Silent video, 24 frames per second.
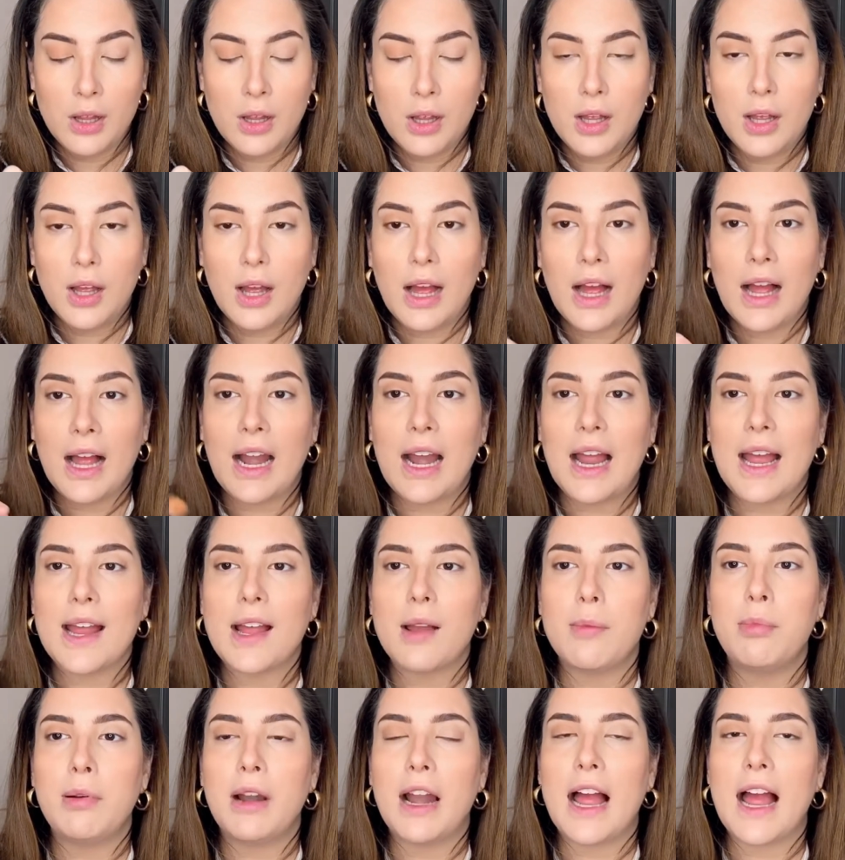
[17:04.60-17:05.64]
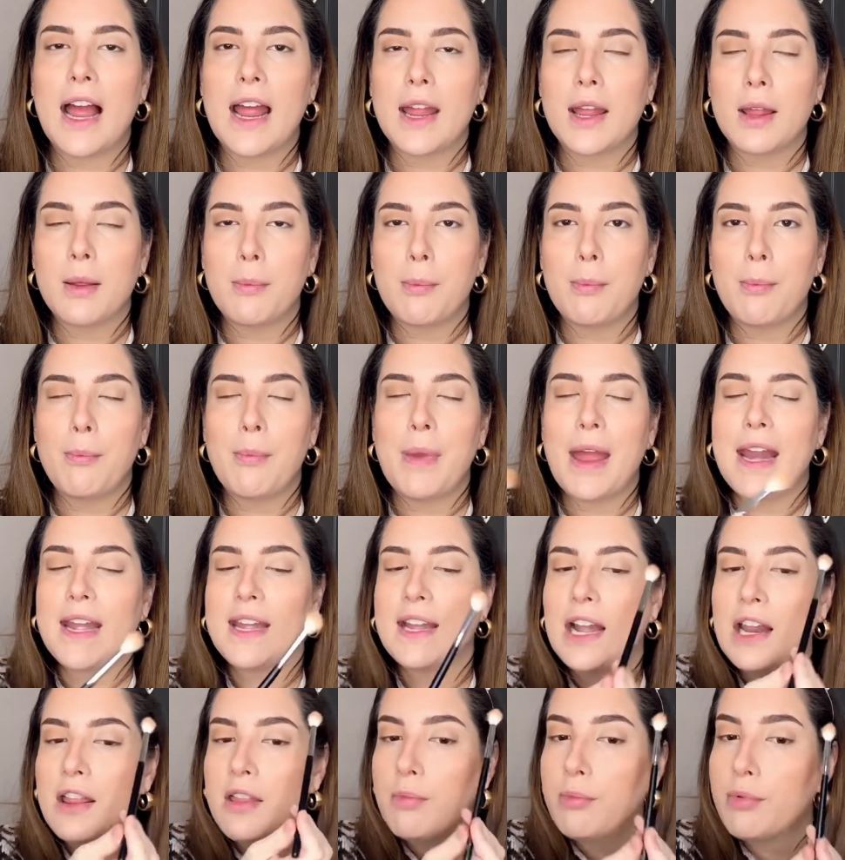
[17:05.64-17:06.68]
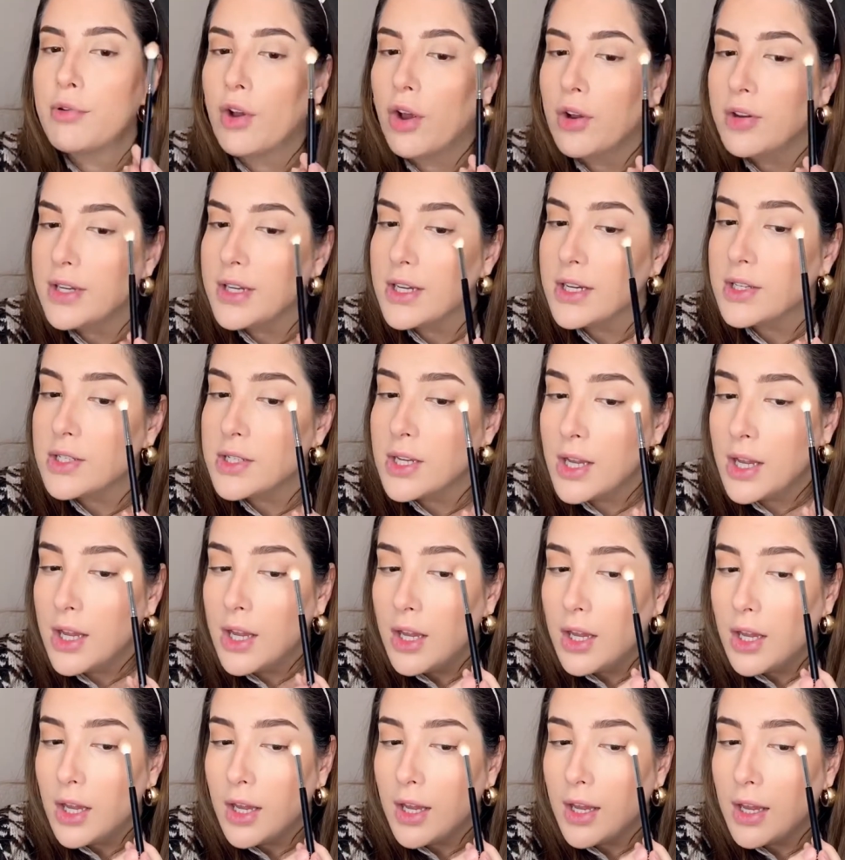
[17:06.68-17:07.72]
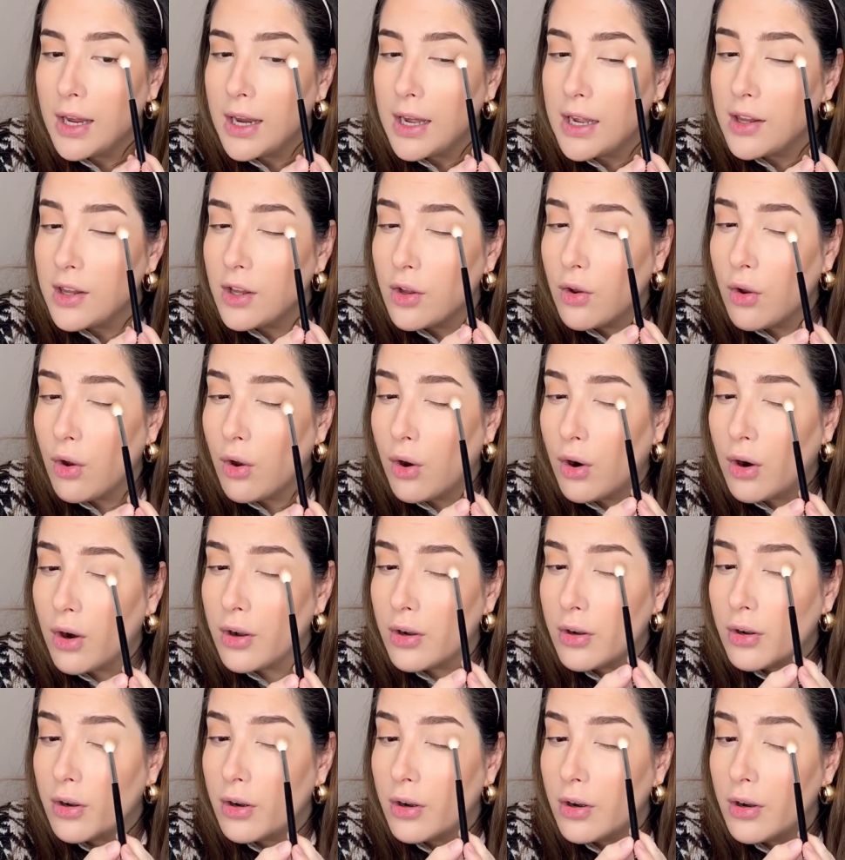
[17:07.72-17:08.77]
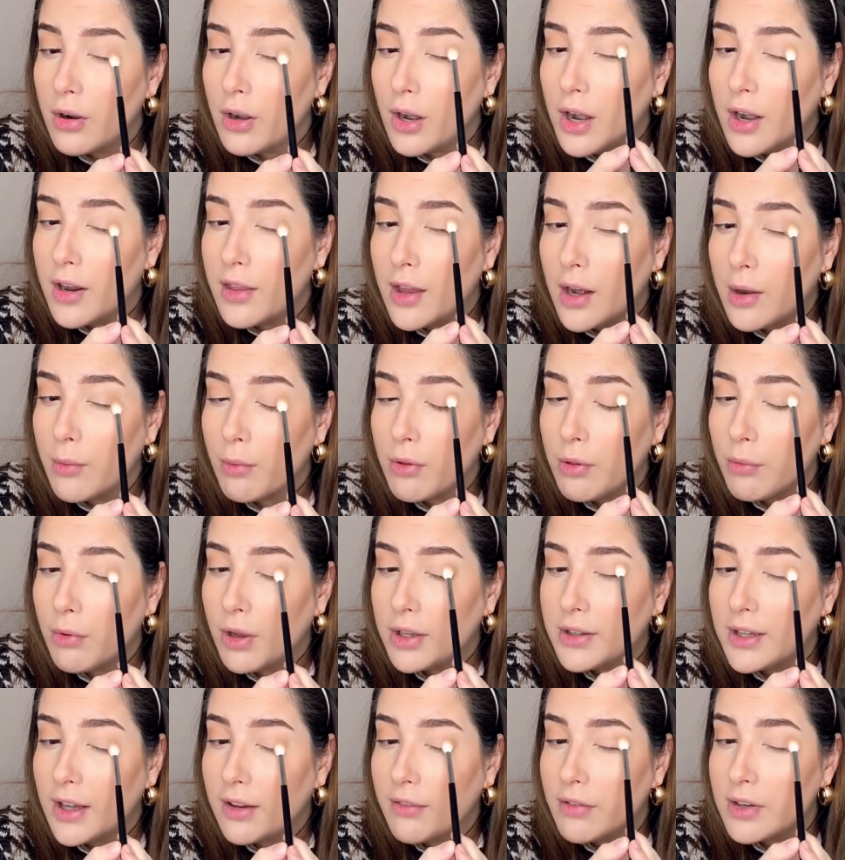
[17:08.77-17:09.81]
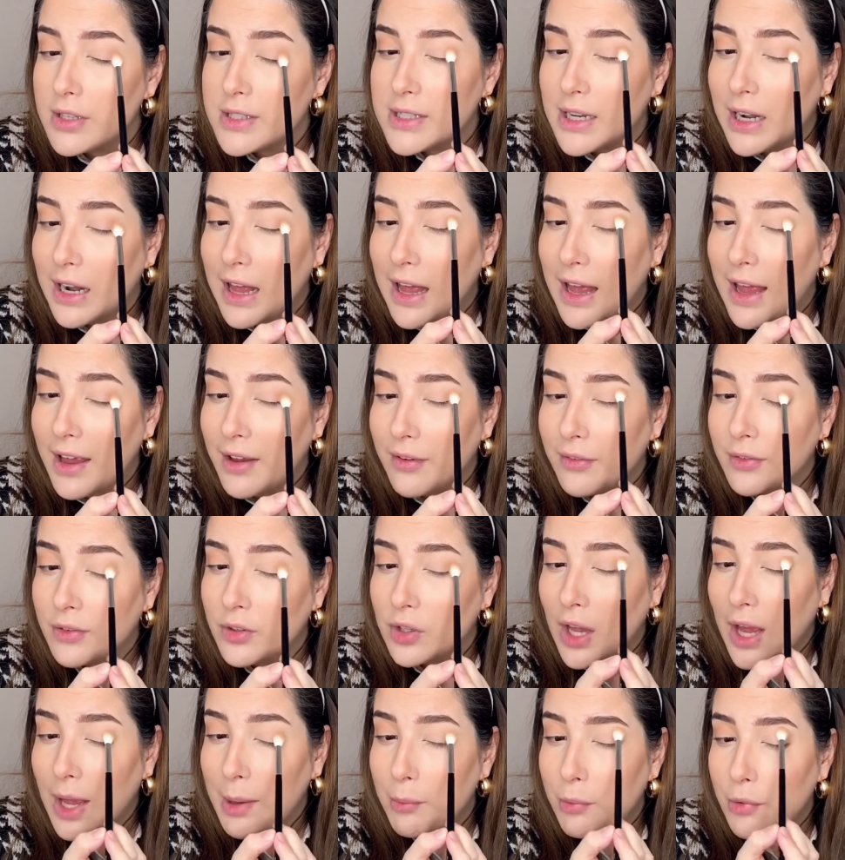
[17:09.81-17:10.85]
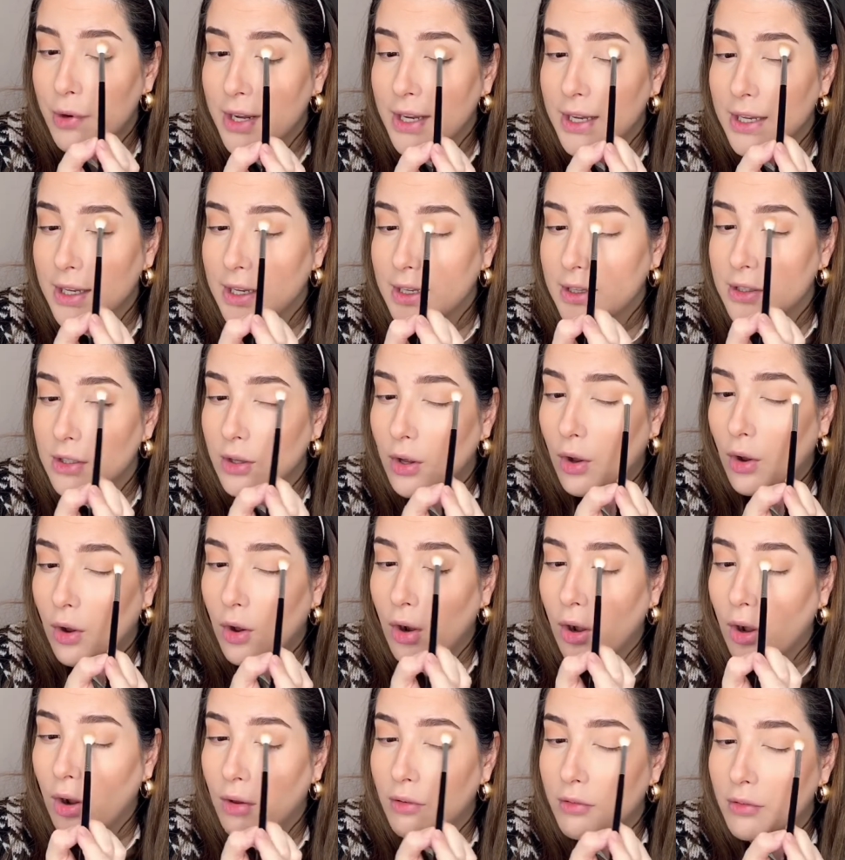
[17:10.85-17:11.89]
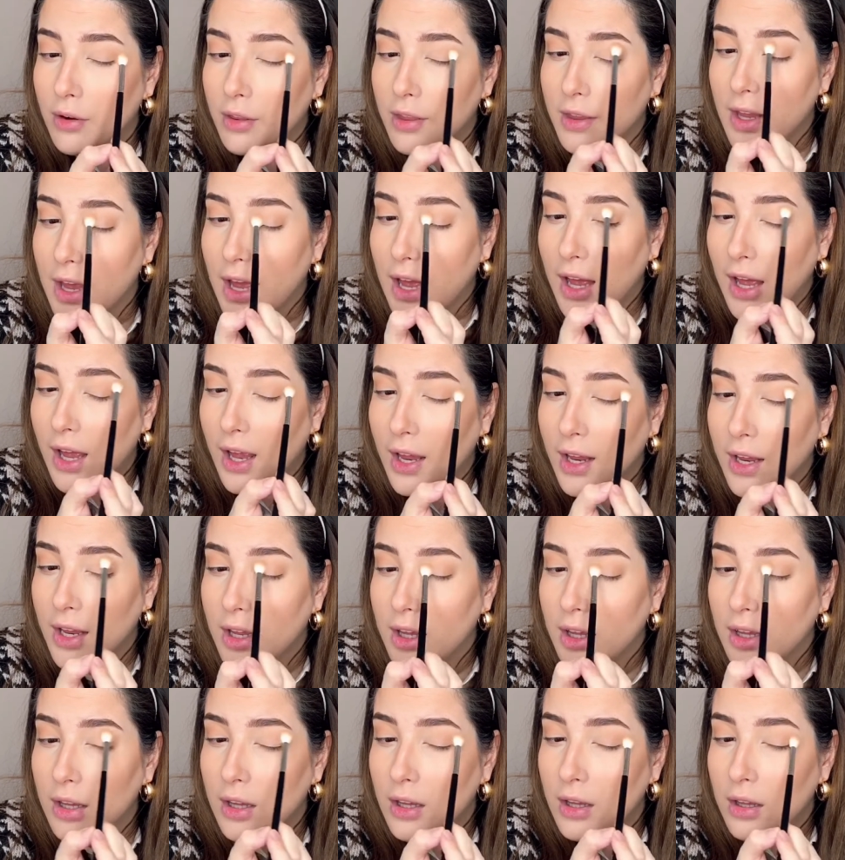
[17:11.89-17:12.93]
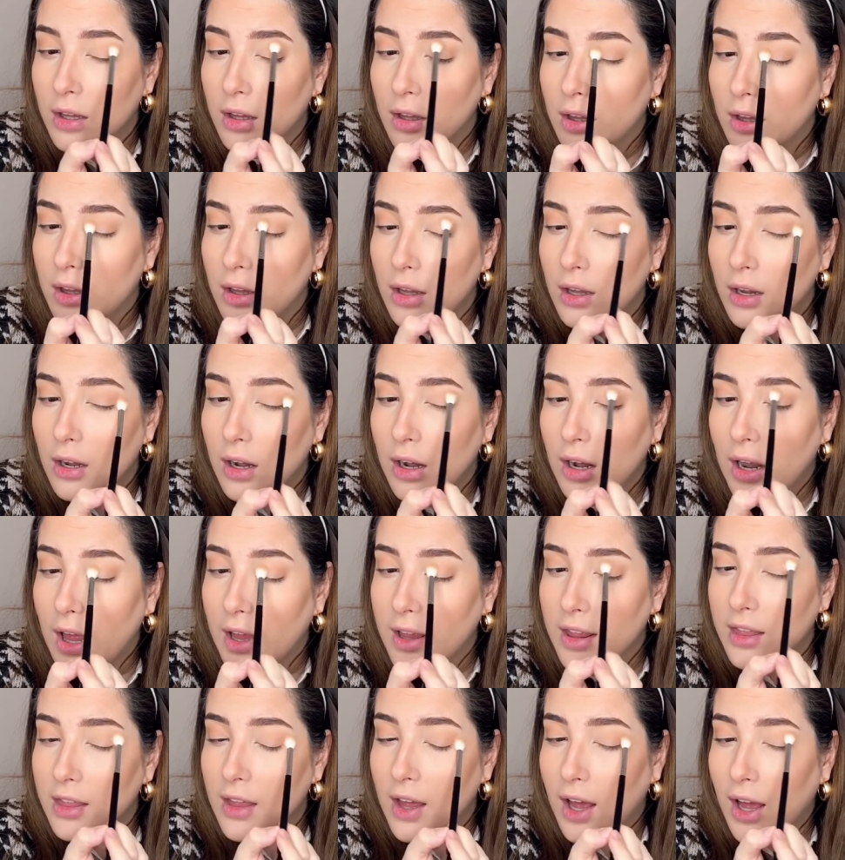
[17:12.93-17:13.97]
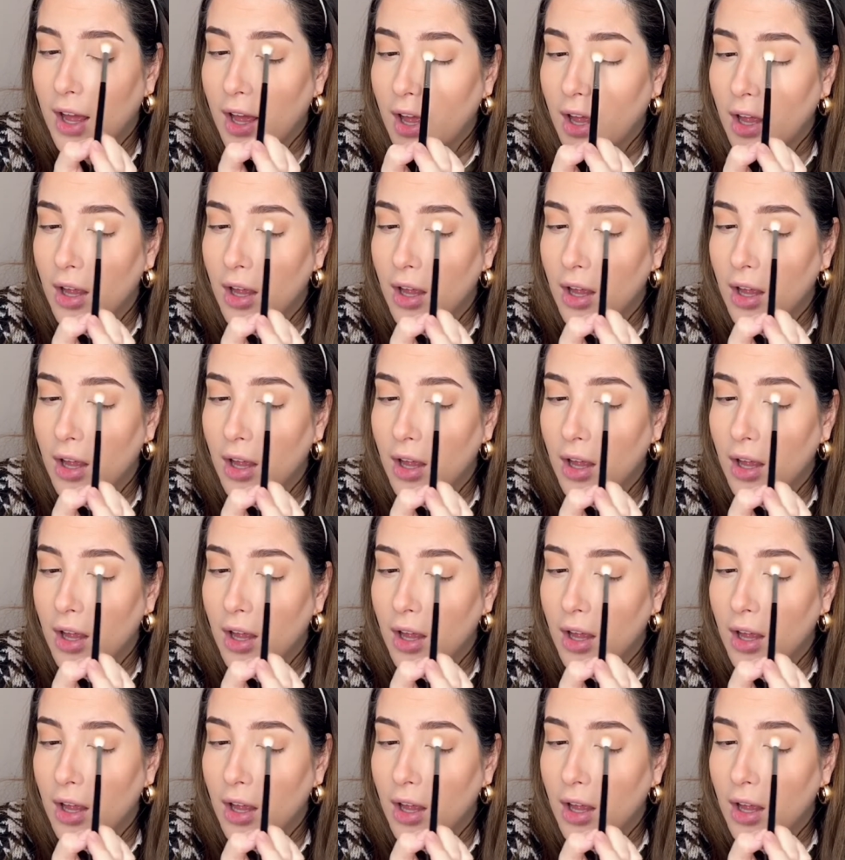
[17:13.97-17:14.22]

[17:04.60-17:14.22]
I like applying mainly the product in the corner, and then with whatever is left I bring it all over the eye, like that,